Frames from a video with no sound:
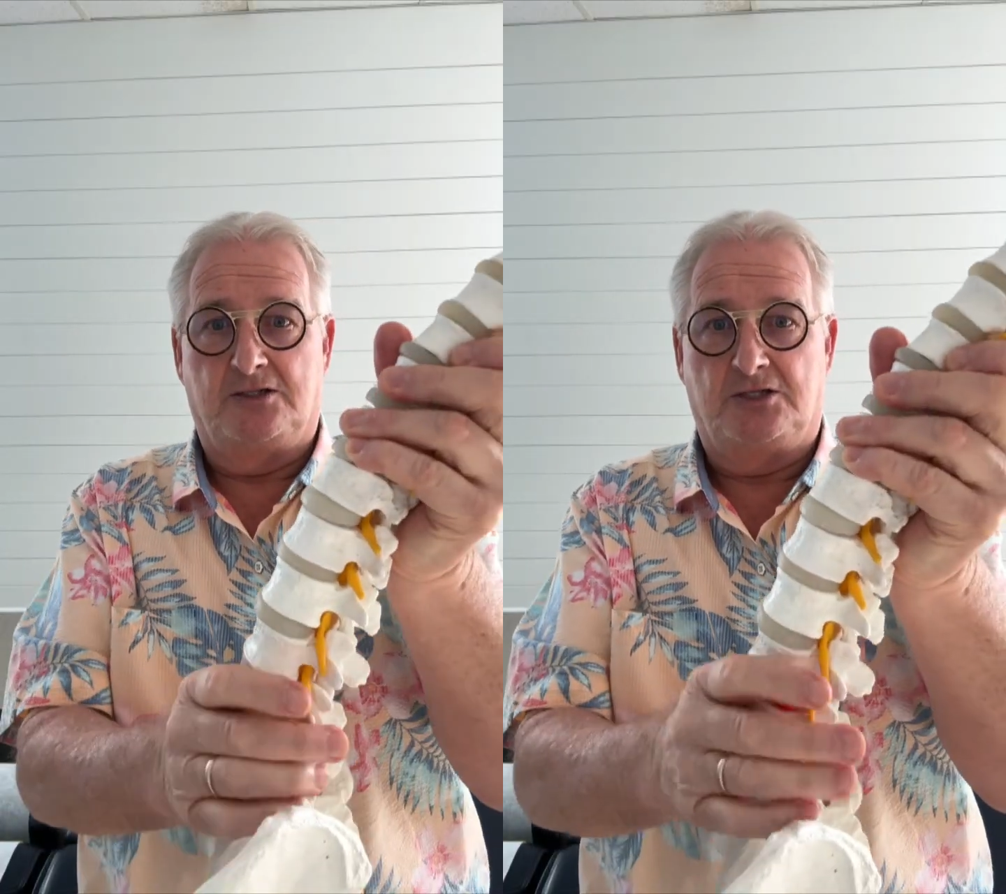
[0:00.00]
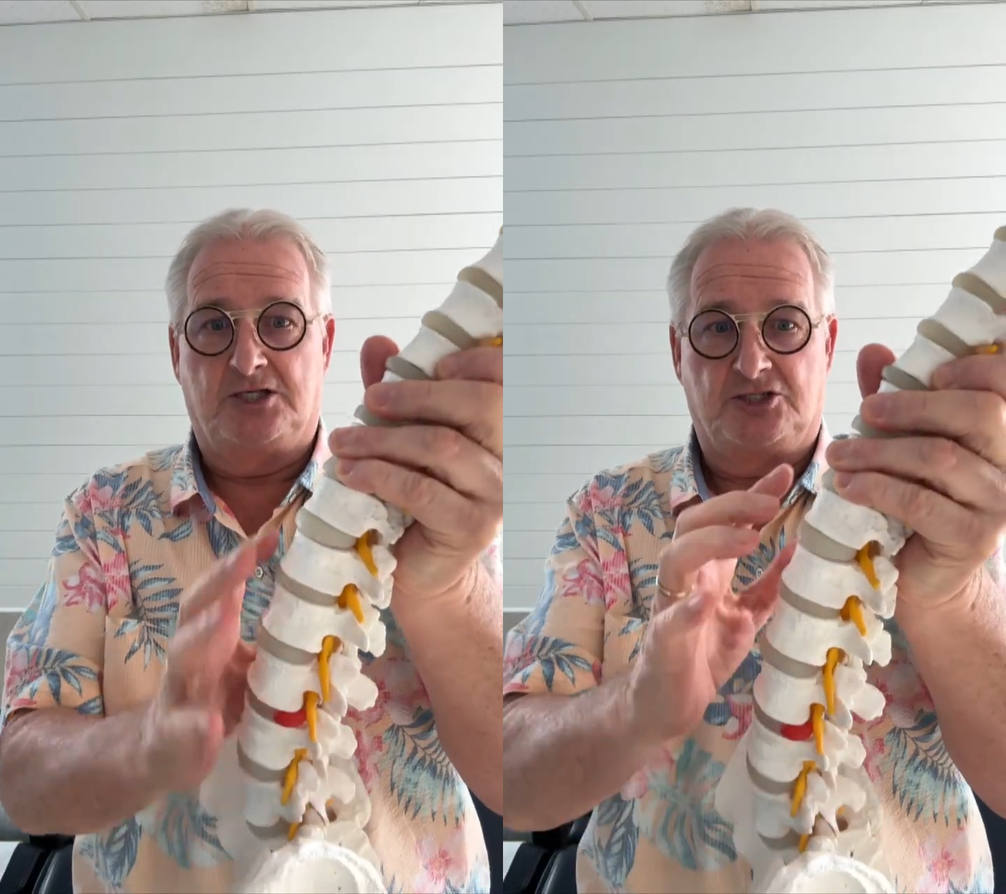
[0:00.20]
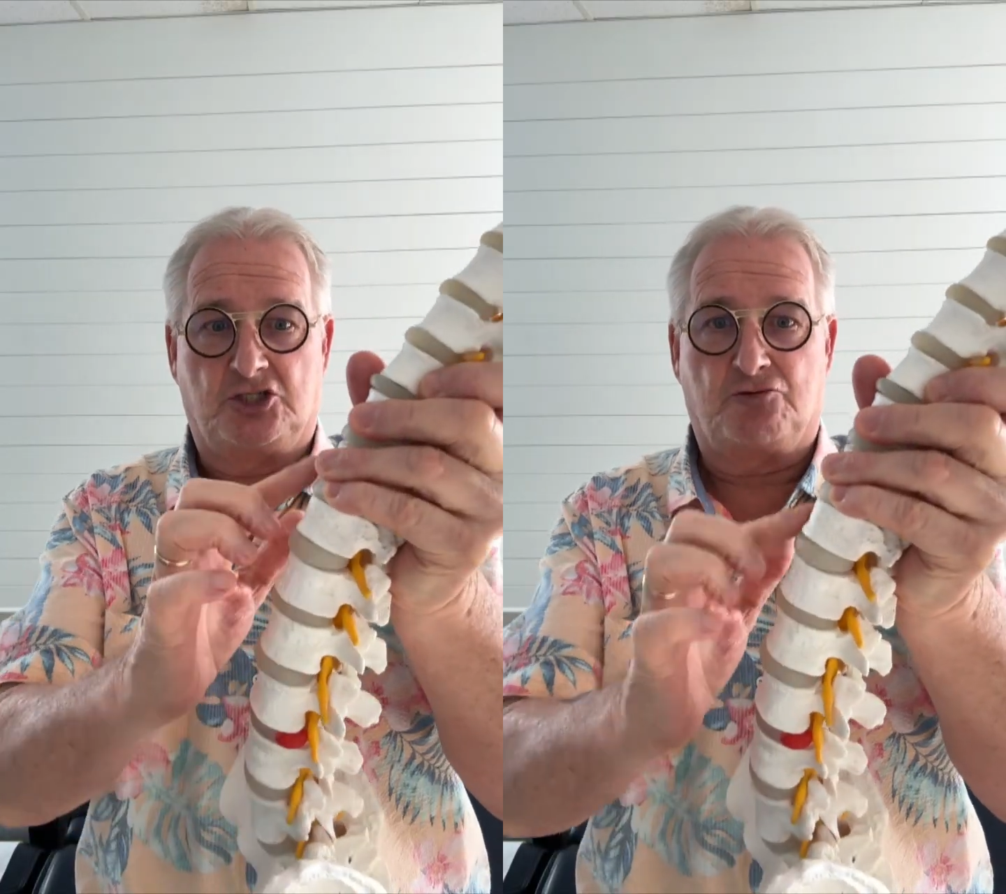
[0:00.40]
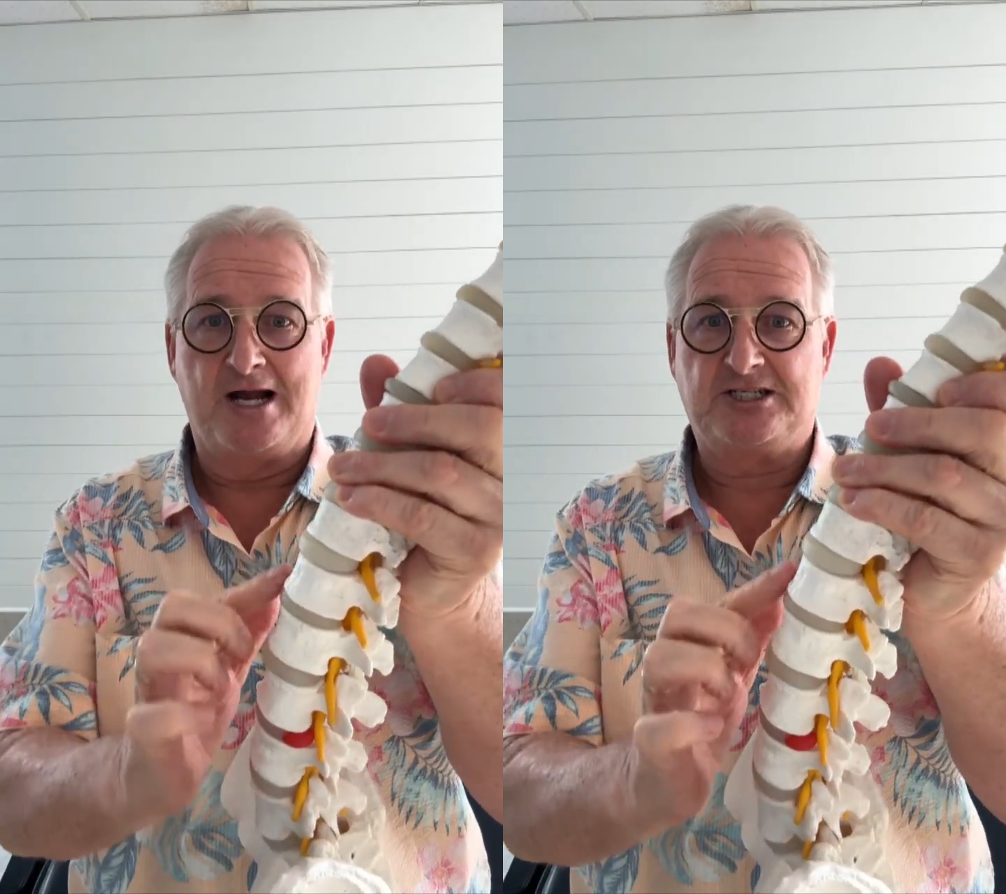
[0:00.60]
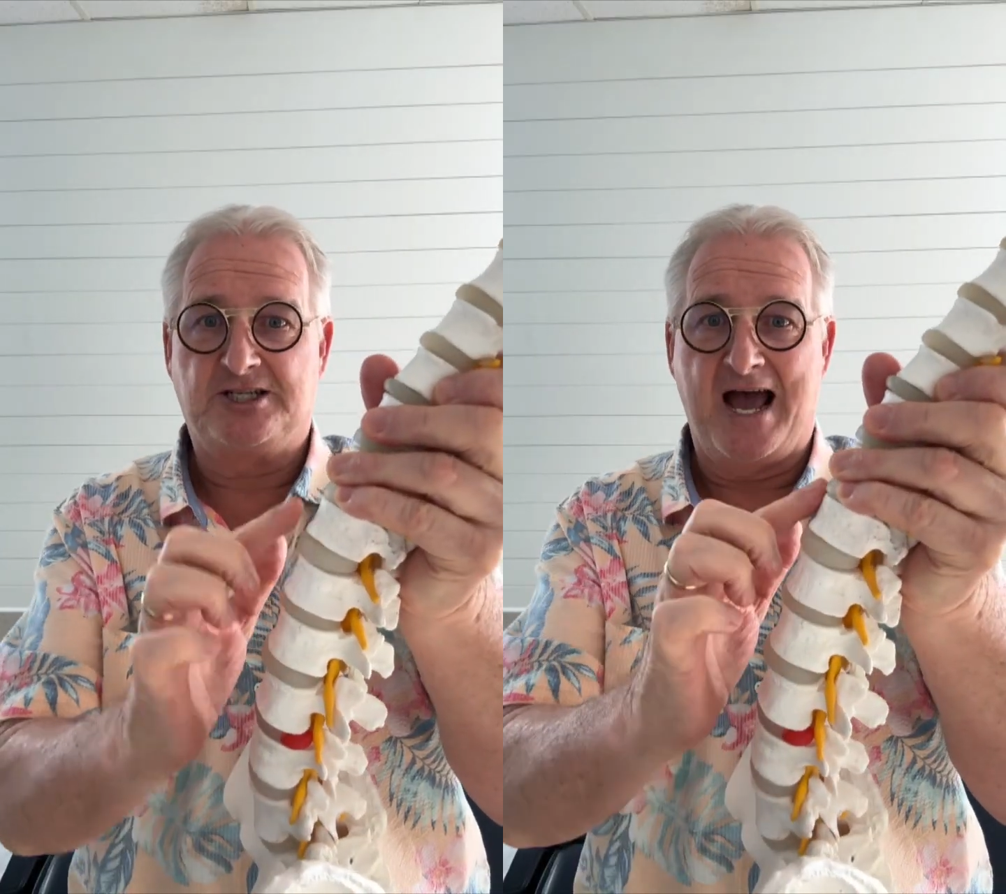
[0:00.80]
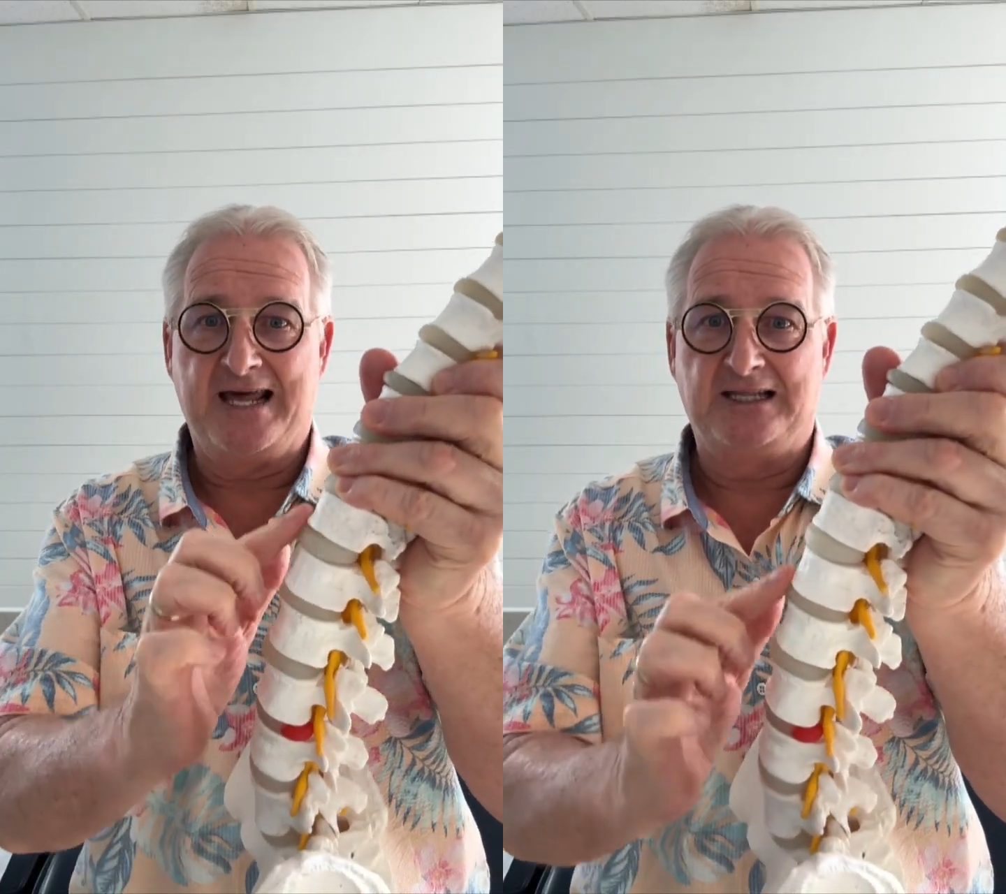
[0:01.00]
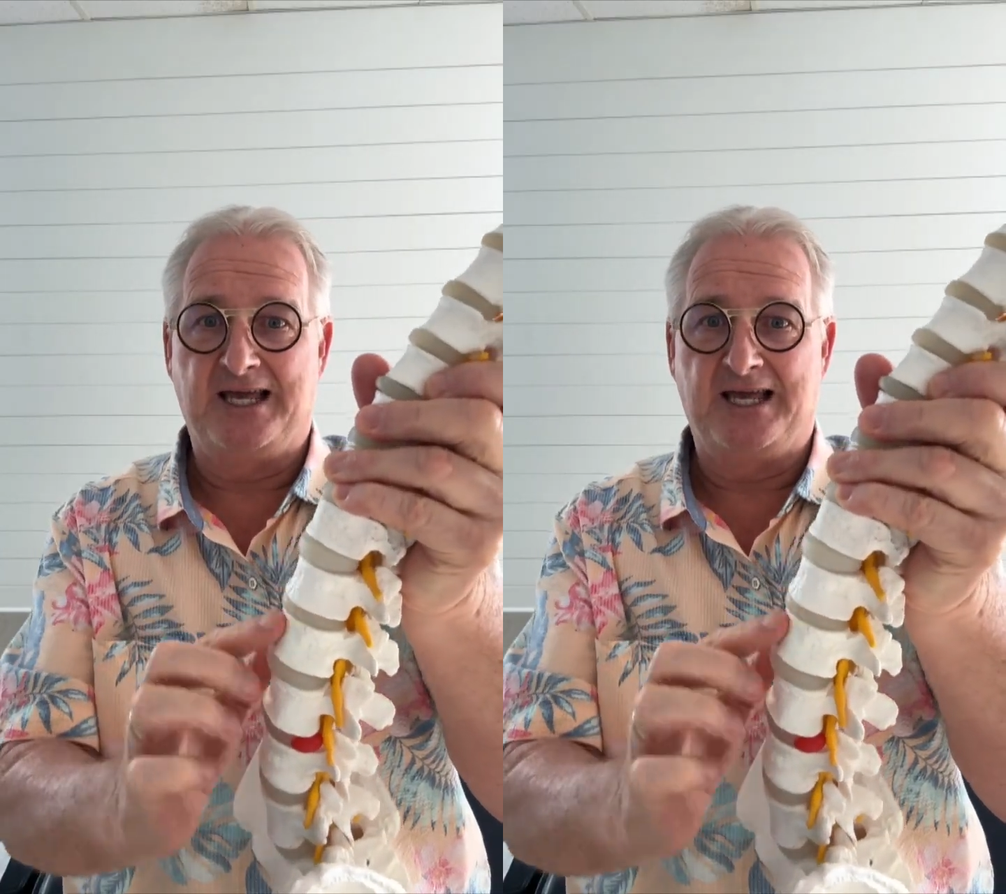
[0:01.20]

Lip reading: to stretch that